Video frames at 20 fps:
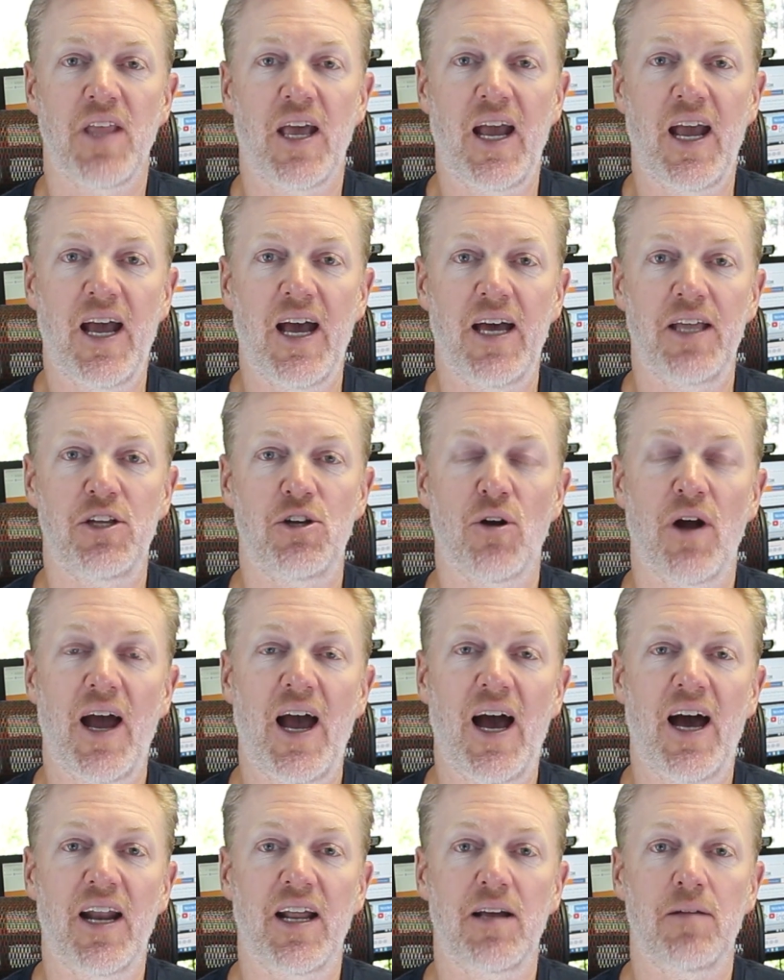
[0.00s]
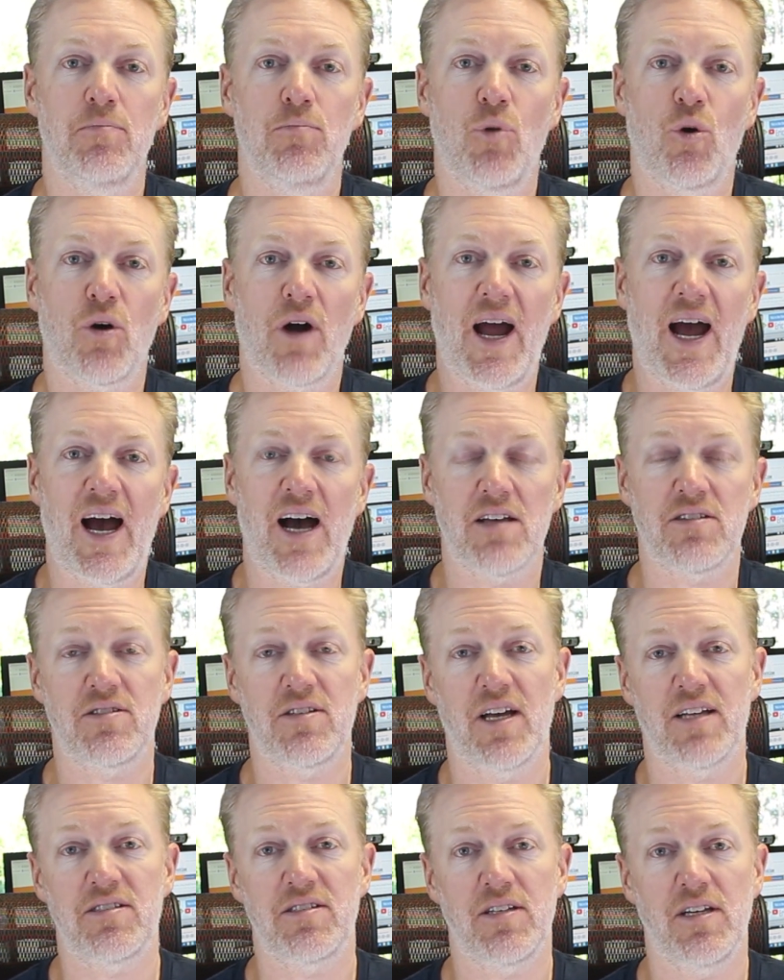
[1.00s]
and you're adding more
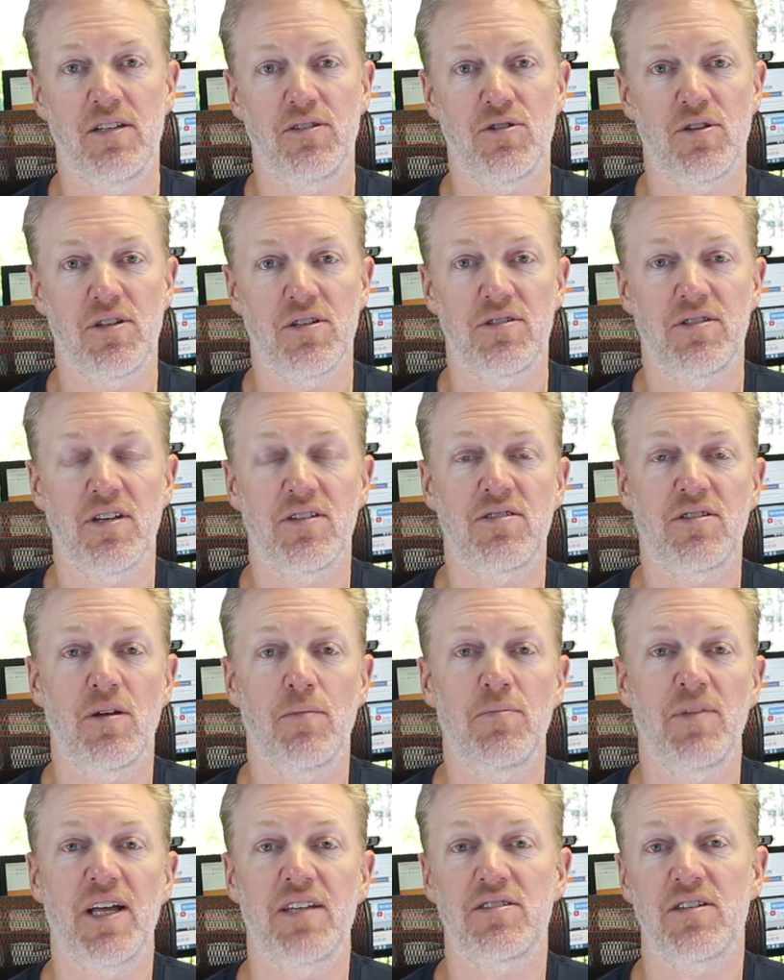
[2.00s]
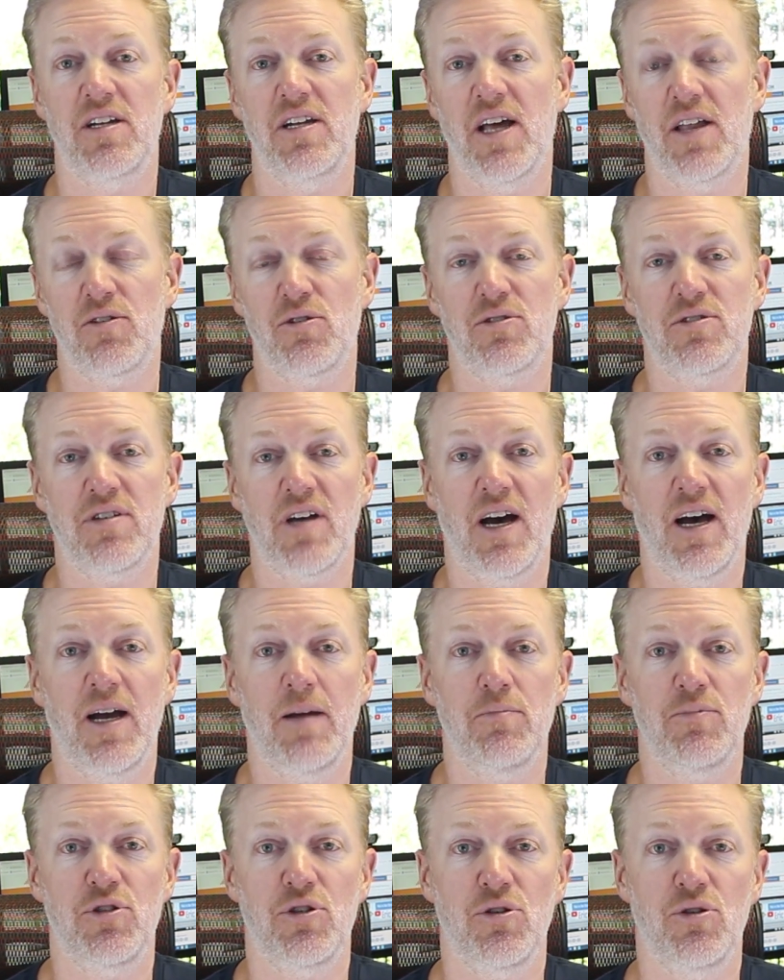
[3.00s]
assets into the system, that's another
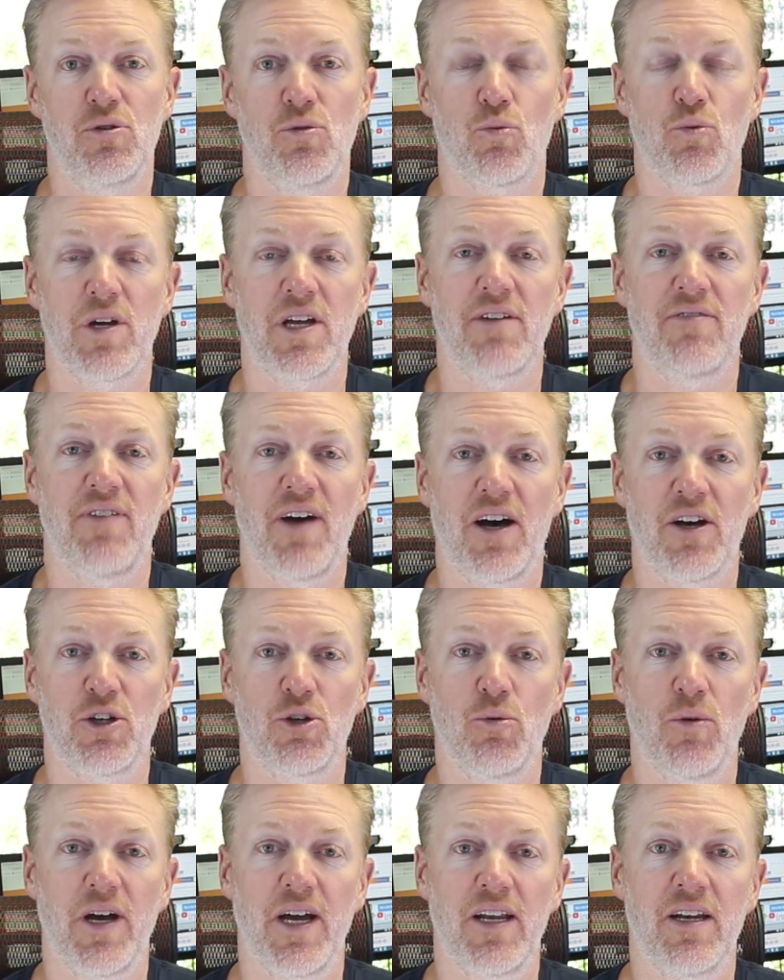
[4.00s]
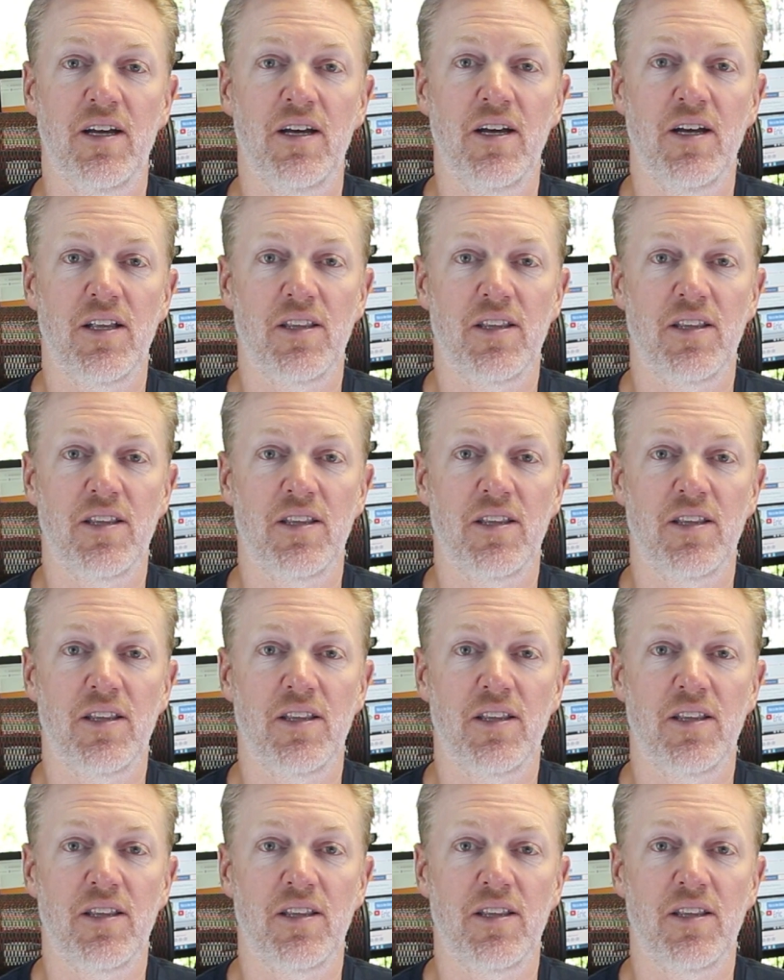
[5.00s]
time to reevaluate